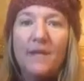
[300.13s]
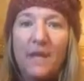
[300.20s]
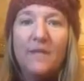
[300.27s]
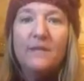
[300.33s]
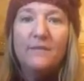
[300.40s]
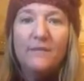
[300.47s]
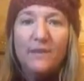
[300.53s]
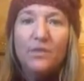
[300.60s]
the
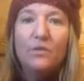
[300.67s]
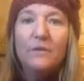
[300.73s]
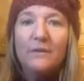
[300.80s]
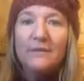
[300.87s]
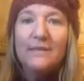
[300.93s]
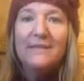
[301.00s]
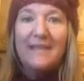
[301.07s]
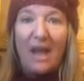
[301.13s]

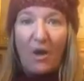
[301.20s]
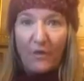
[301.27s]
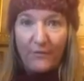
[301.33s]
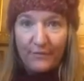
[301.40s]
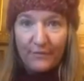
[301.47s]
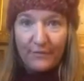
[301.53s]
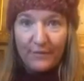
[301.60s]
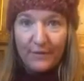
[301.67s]
individual self
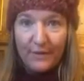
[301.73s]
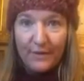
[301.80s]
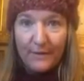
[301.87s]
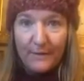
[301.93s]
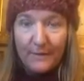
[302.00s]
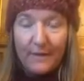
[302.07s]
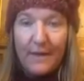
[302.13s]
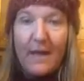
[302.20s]

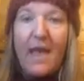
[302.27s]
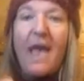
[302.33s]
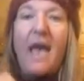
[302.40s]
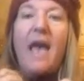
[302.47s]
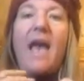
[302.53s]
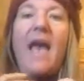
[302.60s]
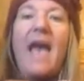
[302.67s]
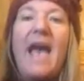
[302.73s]

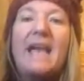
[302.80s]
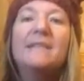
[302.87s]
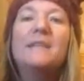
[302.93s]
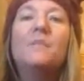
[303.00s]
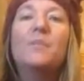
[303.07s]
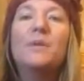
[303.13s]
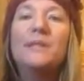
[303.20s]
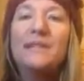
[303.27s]
as
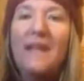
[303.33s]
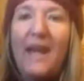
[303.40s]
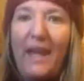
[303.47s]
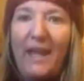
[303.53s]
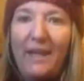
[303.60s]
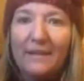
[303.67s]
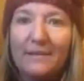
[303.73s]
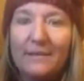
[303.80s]
it
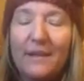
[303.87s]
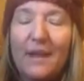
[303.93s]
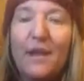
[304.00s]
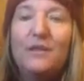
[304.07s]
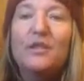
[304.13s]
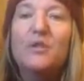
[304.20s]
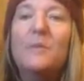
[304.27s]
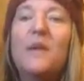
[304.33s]
pertains
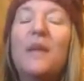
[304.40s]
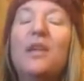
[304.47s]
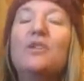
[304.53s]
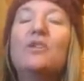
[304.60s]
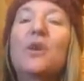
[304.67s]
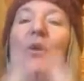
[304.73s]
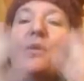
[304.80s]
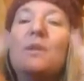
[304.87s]
to being
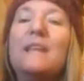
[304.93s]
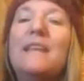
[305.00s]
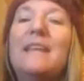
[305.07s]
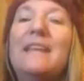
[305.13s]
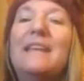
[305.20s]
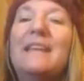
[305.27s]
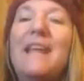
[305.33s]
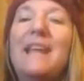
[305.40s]
totally
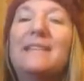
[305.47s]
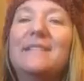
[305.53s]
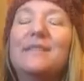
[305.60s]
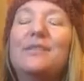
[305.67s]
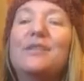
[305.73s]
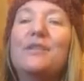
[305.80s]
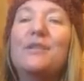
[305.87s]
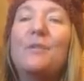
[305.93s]

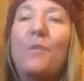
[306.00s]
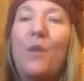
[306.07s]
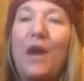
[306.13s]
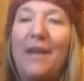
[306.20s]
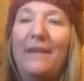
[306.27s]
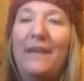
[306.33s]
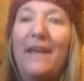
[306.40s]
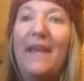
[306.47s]
connected to the
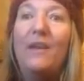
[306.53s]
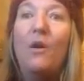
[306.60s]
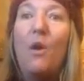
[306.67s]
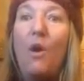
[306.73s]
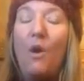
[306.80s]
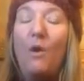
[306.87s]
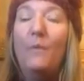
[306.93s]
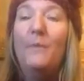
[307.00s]
one and
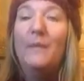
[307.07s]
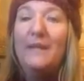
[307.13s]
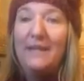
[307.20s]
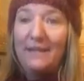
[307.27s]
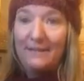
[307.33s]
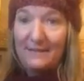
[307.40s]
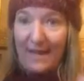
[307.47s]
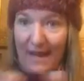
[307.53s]
all
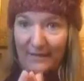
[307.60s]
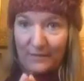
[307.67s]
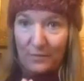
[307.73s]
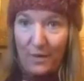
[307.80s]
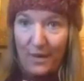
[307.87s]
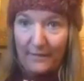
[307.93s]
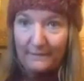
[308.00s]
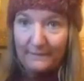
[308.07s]
beings as
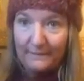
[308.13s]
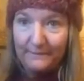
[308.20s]
one.